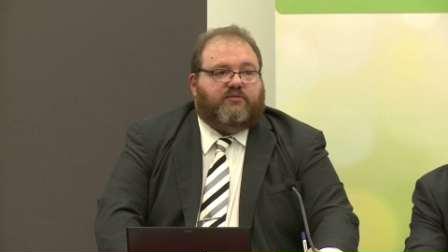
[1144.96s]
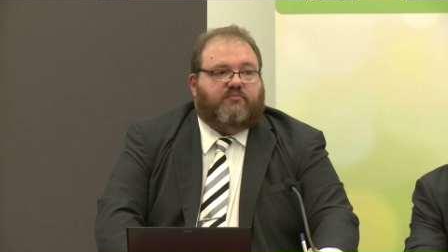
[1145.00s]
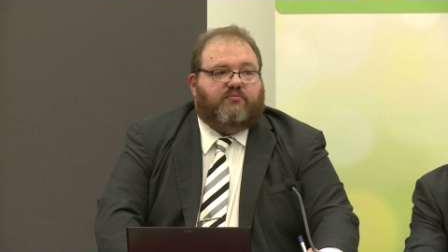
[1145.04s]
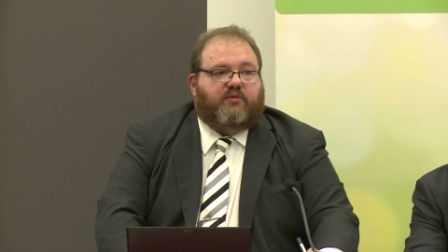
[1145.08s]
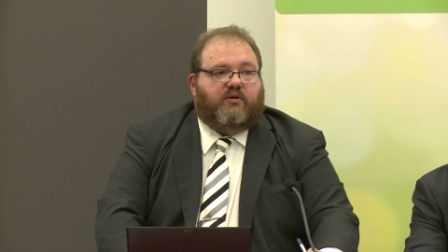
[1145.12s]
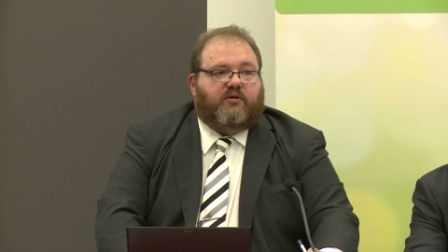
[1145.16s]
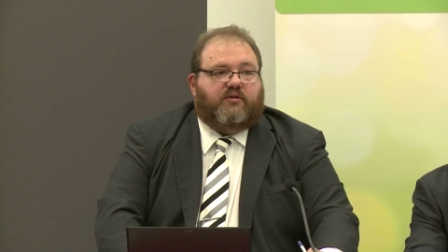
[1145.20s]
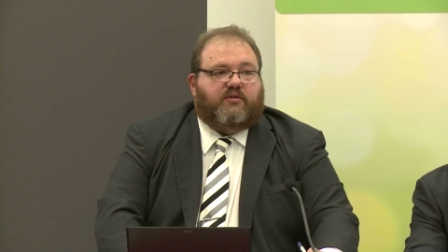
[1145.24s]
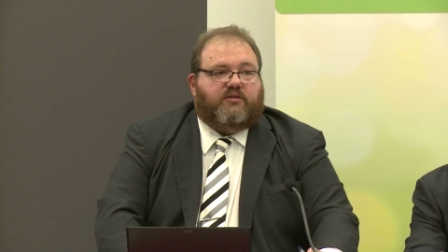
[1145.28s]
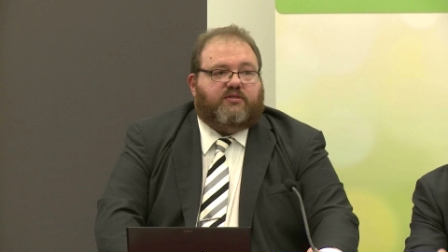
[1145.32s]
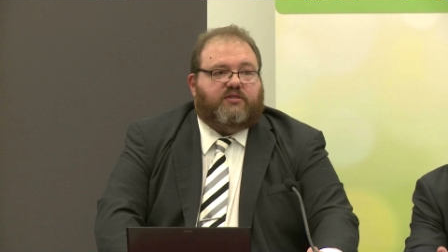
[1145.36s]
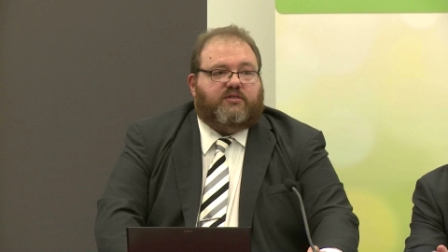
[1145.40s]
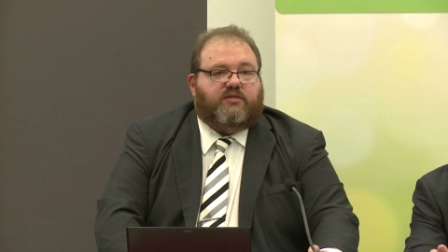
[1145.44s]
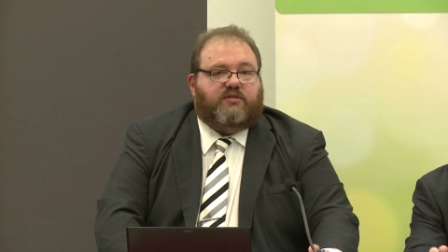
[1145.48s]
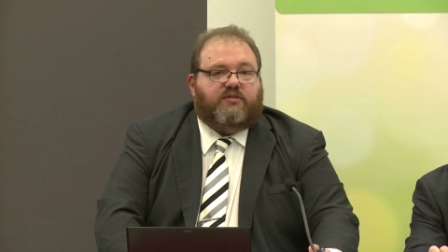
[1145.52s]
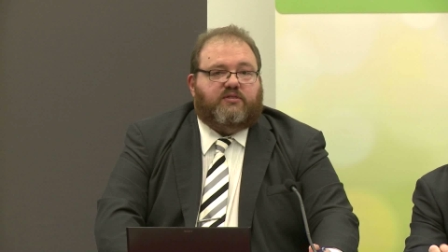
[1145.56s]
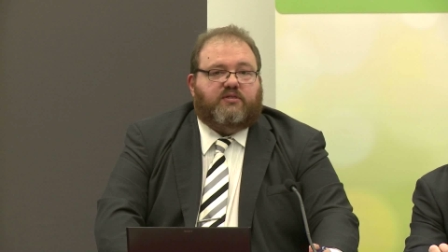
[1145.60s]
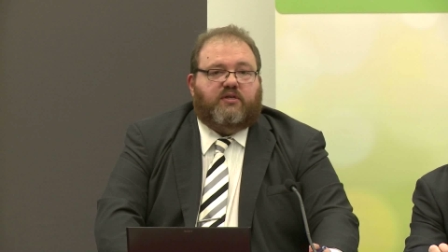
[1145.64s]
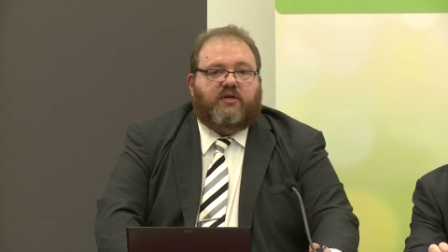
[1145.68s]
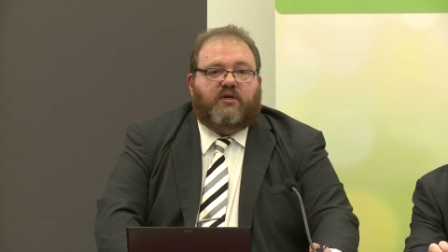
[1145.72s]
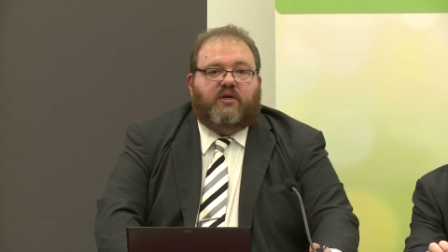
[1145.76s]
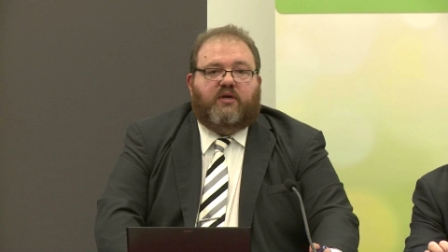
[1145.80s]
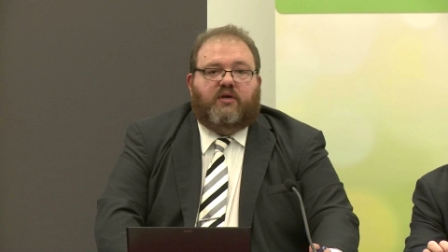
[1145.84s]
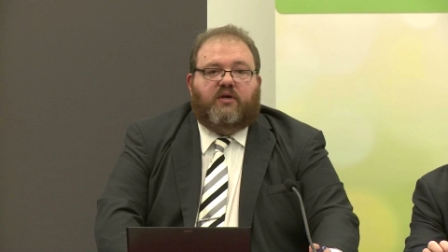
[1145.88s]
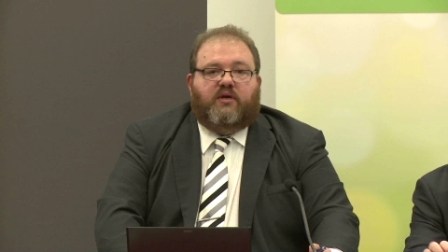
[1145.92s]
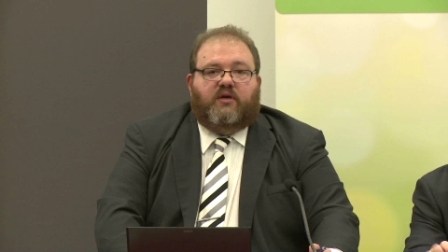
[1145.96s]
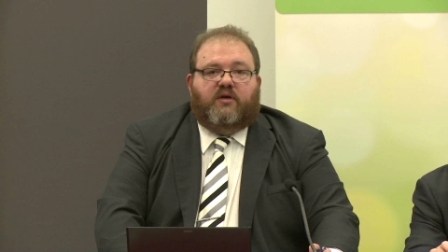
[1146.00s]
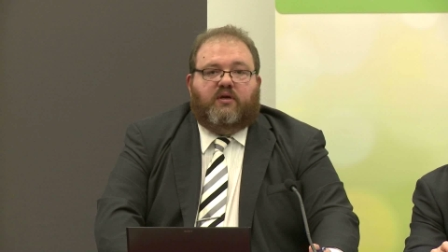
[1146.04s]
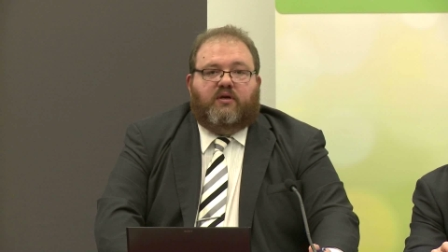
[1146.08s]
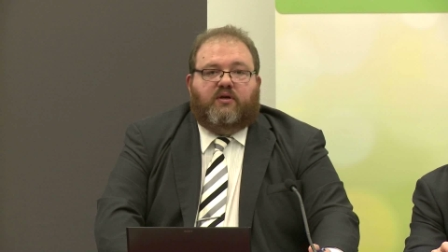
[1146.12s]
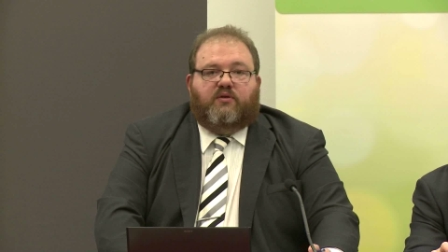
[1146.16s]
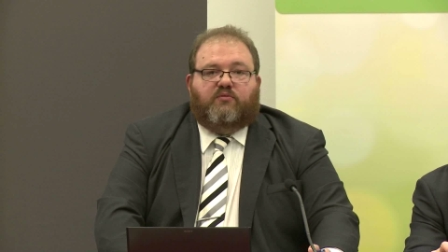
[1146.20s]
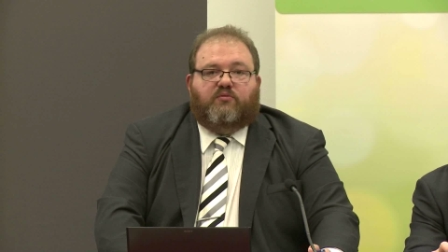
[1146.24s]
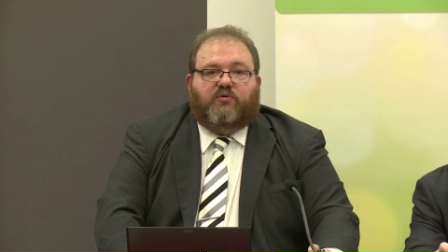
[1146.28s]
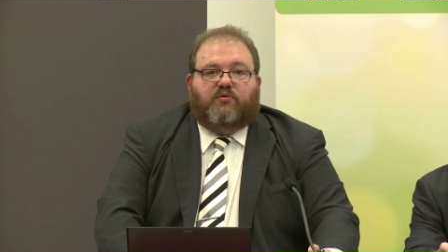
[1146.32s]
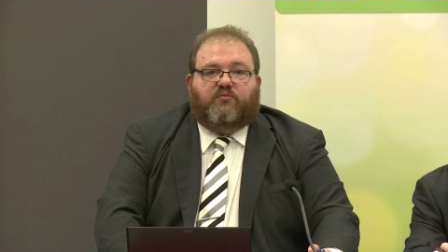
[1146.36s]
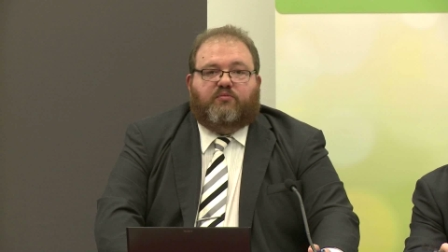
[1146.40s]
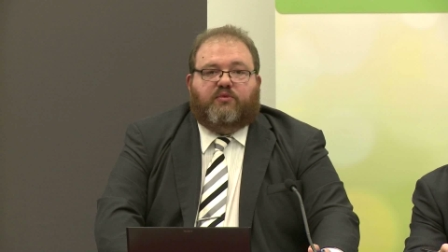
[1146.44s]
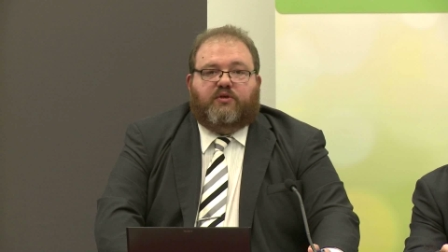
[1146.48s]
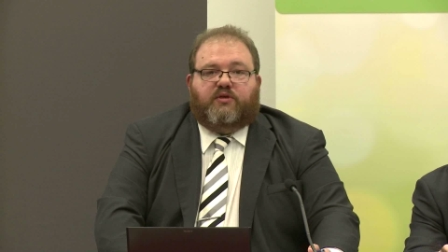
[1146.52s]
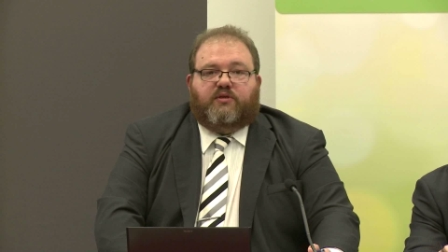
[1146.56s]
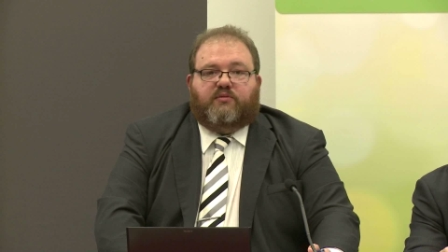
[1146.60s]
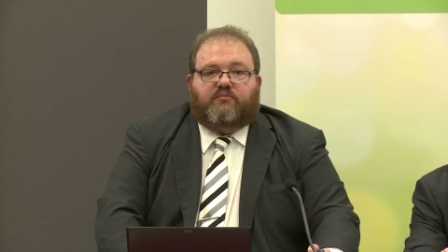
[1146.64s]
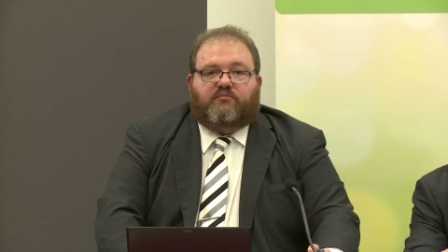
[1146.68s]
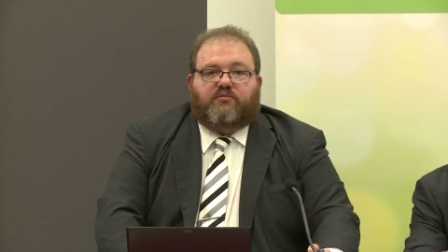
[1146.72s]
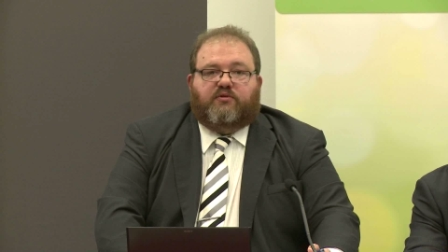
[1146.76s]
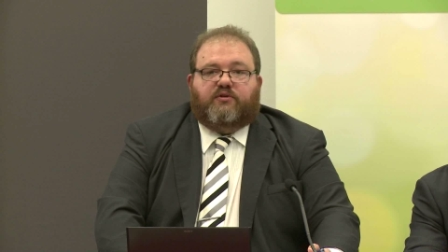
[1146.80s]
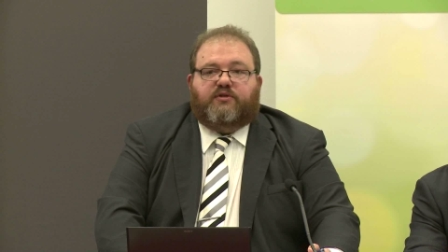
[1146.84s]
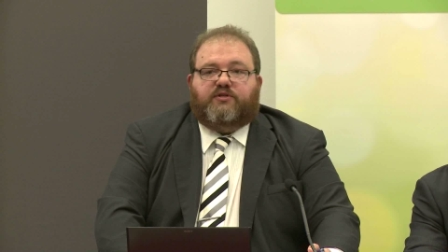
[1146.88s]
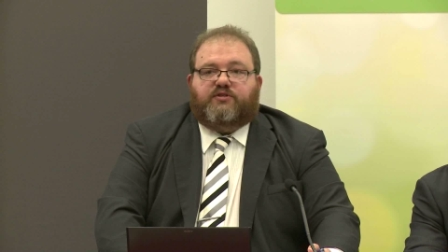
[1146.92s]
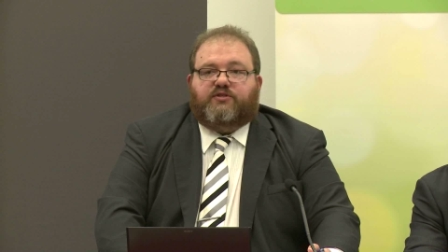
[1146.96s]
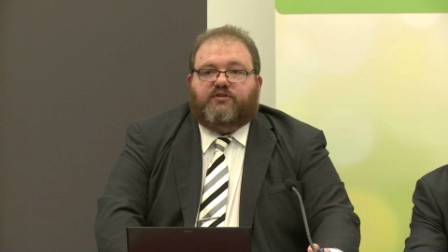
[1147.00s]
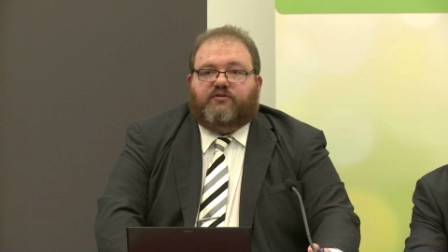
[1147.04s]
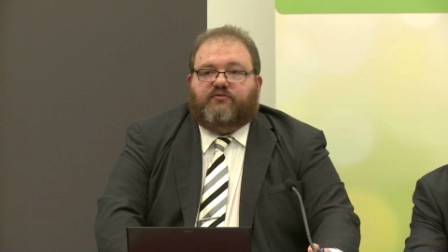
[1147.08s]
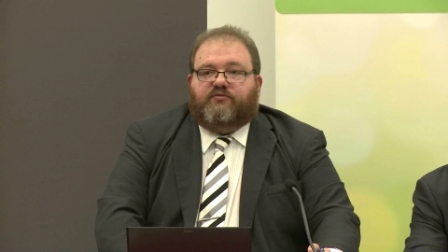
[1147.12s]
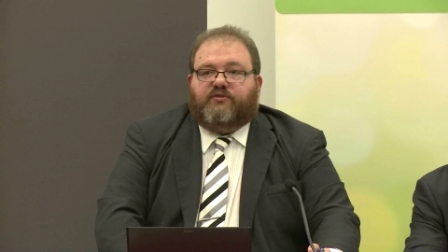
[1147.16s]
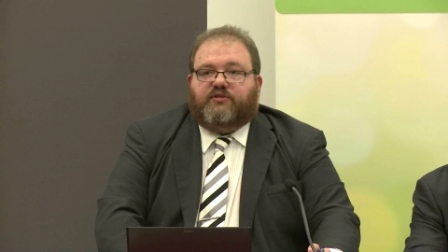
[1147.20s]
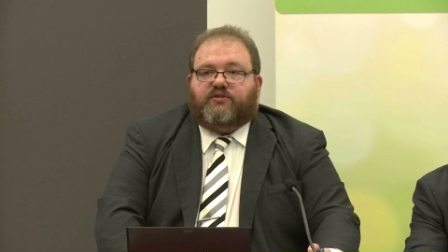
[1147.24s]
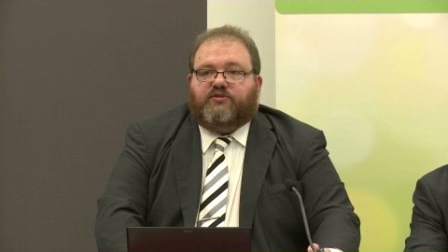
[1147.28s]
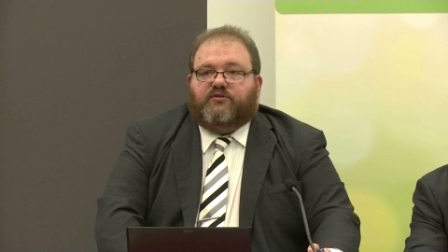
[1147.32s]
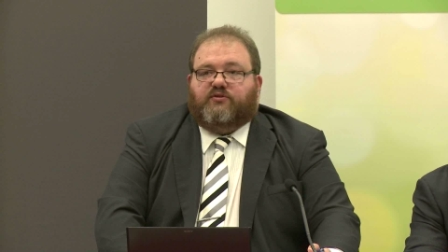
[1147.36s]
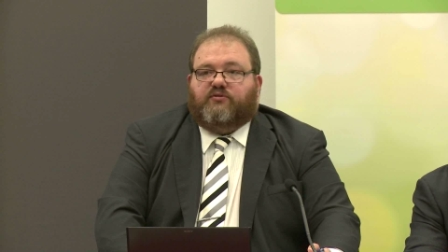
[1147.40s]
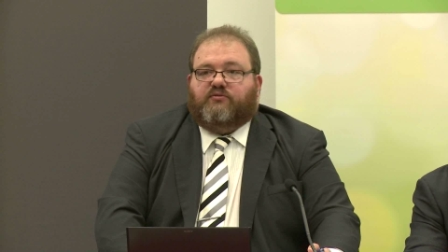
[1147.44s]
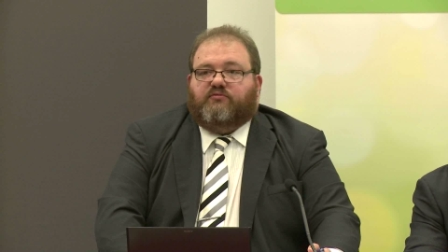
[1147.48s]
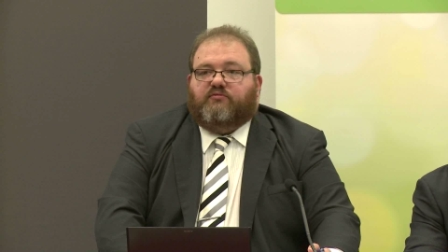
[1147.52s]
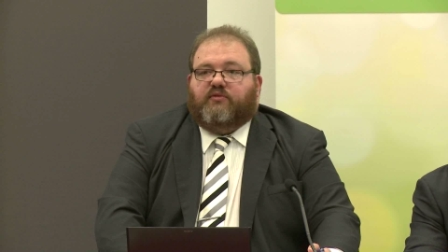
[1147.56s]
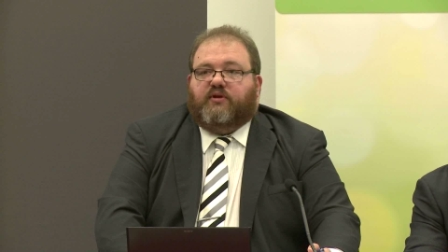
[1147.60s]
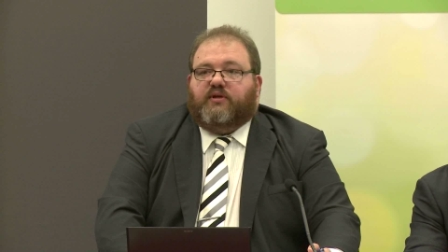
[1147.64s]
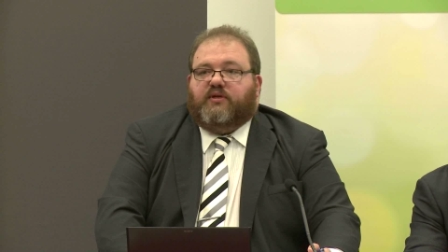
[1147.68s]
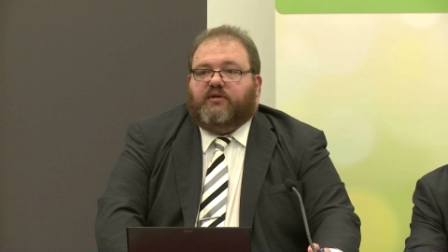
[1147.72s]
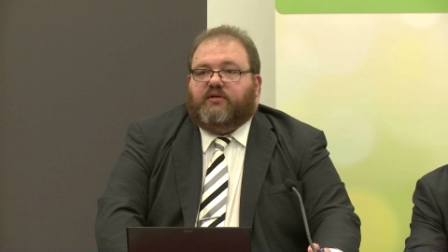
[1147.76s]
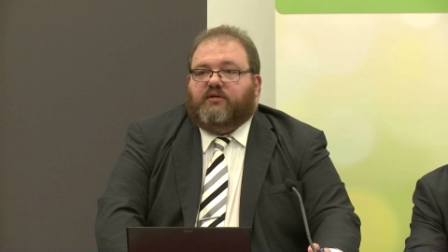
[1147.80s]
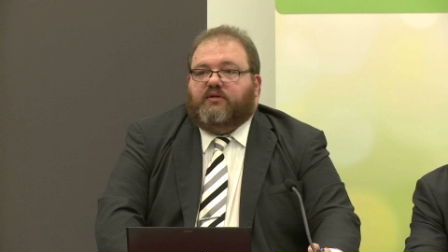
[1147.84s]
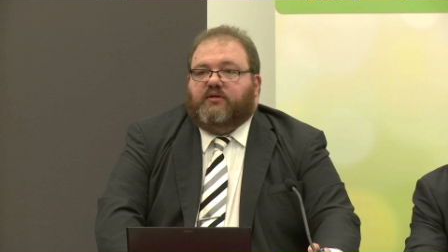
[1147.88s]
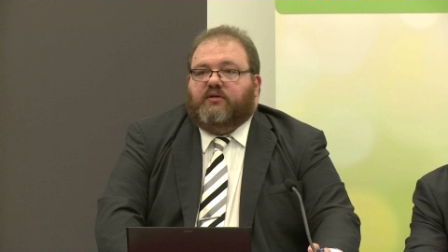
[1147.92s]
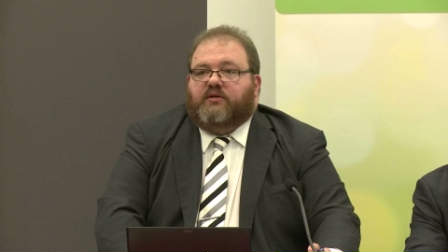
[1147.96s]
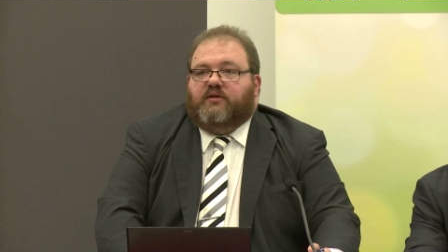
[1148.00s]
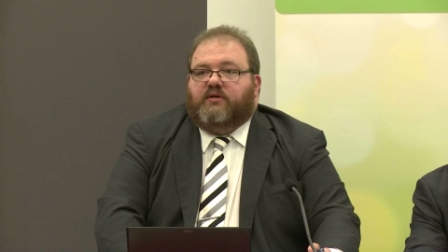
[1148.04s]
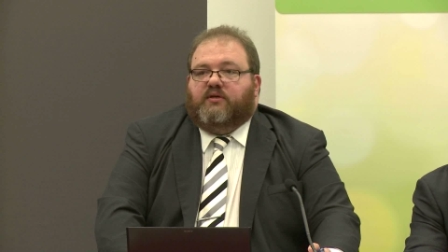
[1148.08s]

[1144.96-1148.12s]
policies will be in breach of this already